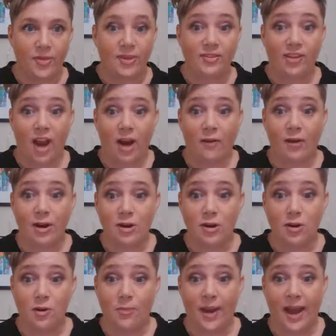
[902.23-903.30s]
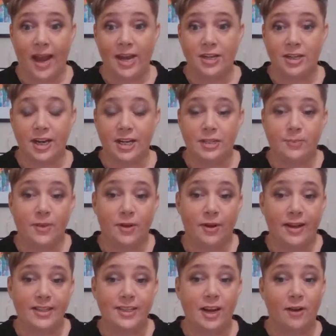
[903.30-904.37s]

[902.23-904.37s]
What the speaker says: this current new page experience.